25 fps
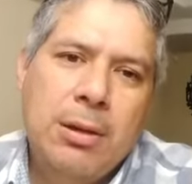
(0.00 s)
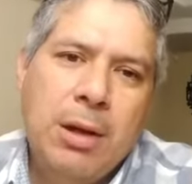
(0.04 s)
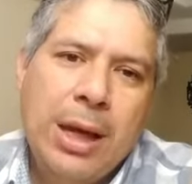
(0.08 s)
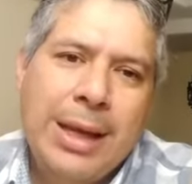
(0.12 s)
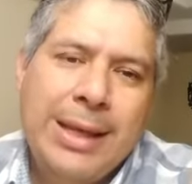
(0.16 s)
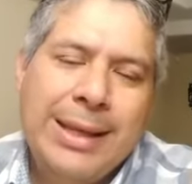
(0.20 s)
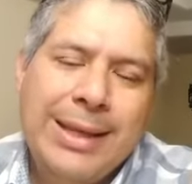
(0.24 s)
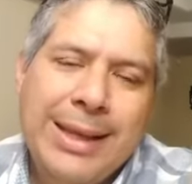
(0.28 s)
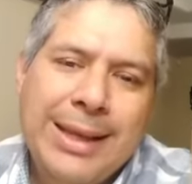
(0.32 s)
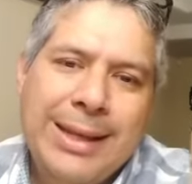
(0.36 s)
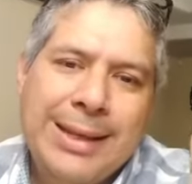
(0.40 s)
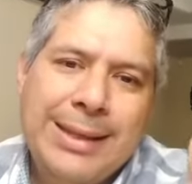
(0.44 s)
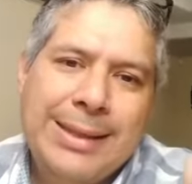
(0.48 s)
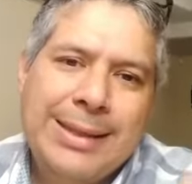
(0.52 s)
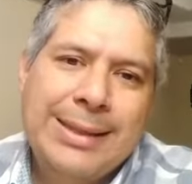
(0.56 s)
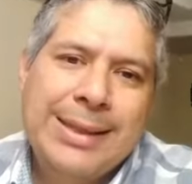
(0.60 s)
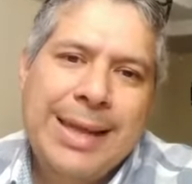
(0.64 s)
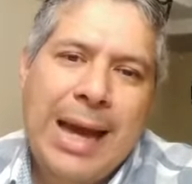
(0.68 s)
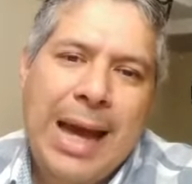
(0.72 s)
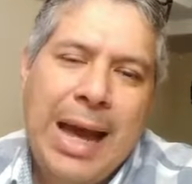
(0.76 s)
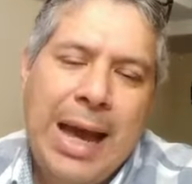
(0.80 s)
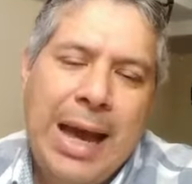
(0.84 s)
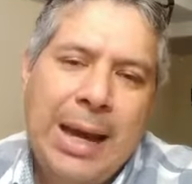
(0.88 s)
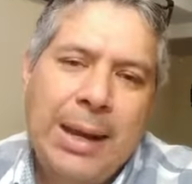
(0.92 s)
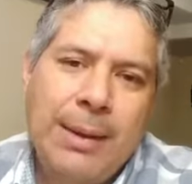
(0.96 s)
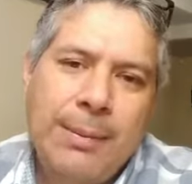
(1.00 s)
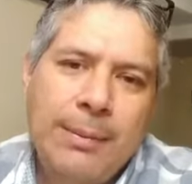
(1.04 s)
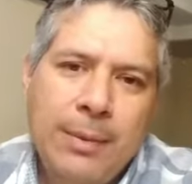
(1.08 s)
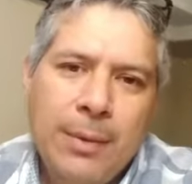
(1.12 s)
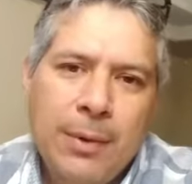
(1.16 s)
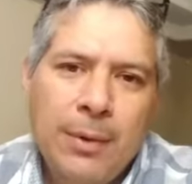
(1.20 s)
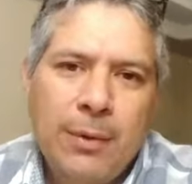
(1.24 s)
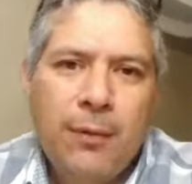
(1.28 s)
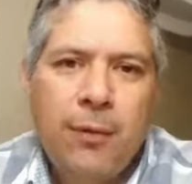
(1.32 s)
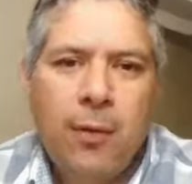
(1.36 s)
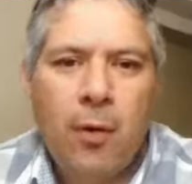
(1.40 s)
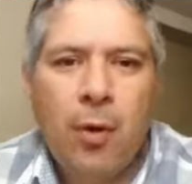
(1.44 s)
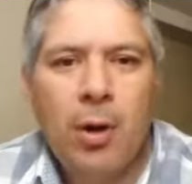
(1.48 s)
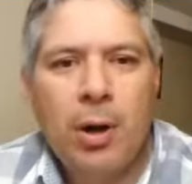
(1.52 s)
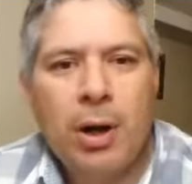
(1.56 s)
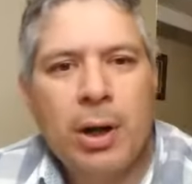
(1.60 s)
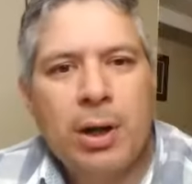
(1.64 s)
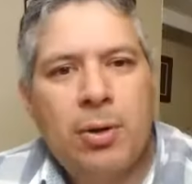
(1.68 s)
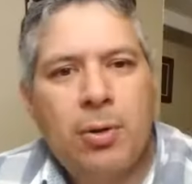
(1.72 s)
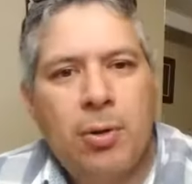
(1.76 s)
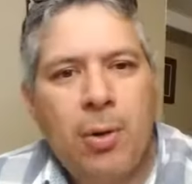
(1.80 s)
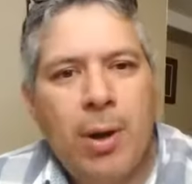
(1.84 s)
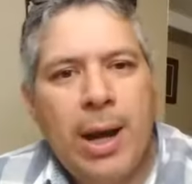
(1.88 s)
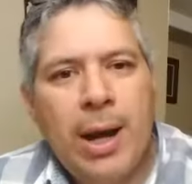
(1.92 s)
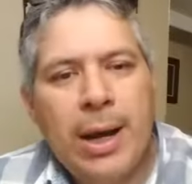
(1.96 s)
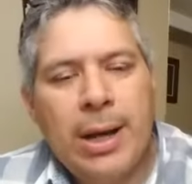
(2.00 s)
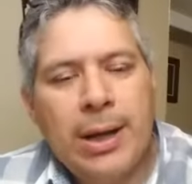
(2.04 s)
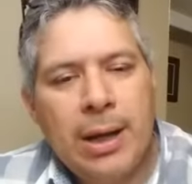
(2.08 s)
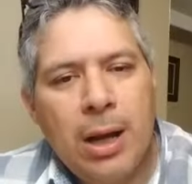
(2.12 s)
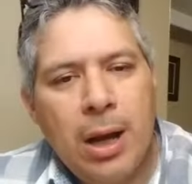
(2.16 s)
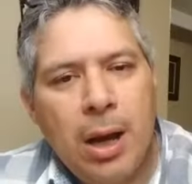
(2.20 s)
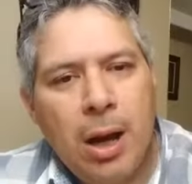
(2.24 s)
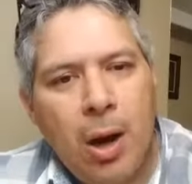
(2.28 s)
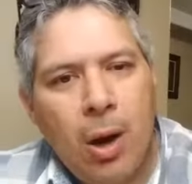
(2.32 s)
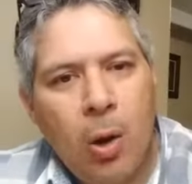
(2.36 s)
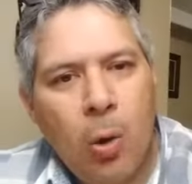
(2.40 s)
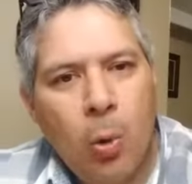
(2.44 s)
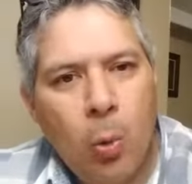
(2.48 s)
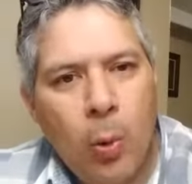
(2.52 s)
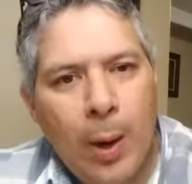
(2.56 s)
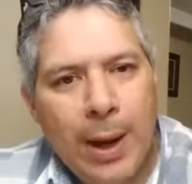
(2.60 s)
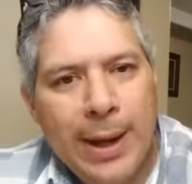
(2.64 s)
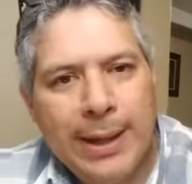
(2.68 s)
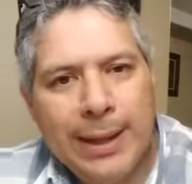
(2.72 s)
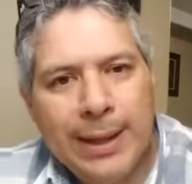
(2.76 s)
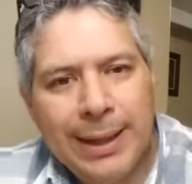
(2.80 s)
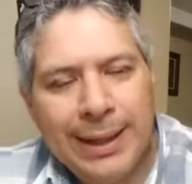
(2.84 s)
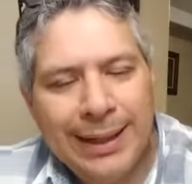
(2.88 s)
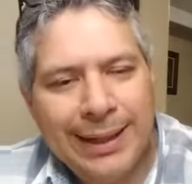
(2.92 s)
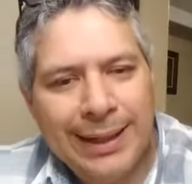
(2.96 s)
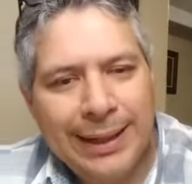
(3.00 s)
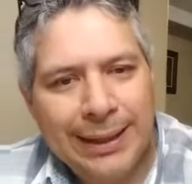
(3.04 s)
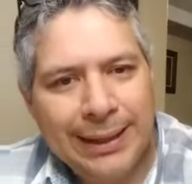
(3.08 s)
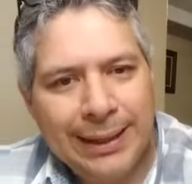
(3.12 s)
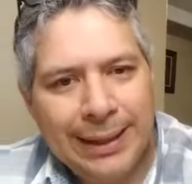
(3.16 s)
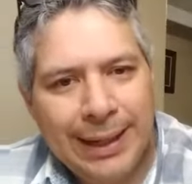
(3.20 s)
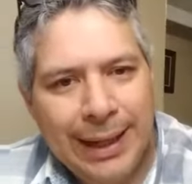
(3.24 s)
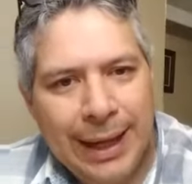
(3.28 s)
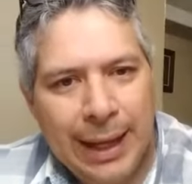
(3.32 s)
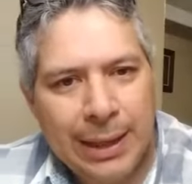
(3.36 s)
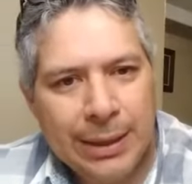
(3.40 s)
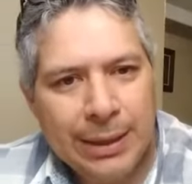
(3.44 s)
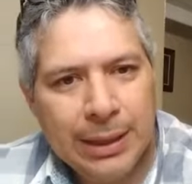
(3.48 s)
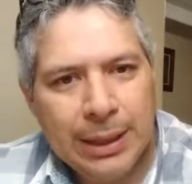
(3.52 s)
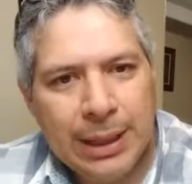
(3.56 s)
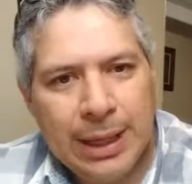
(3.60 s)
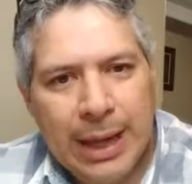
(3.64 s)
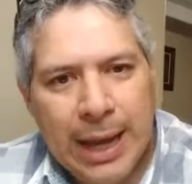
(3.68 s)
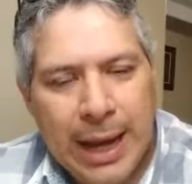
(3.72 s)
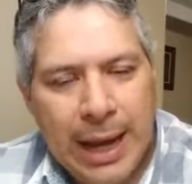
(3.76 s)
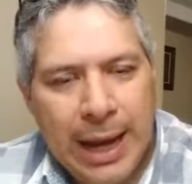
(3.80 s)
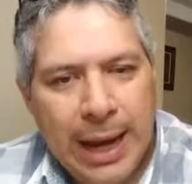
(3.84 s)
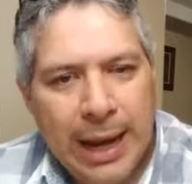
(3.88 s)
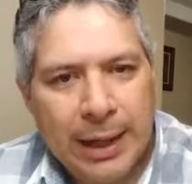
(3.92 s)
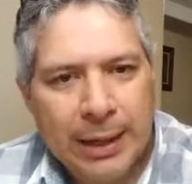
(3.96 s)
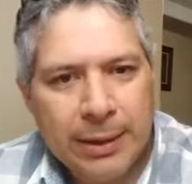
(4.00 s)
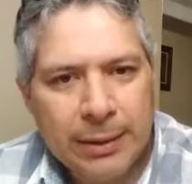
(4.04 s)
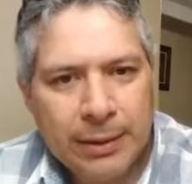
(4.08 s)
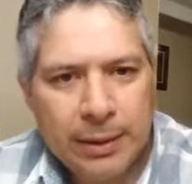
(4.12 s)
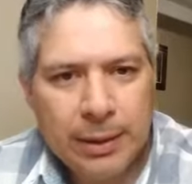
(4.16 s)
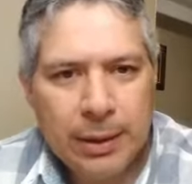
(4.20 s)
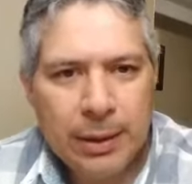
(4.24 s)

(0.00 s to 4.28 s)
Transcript: It is time for a great awakening in the land.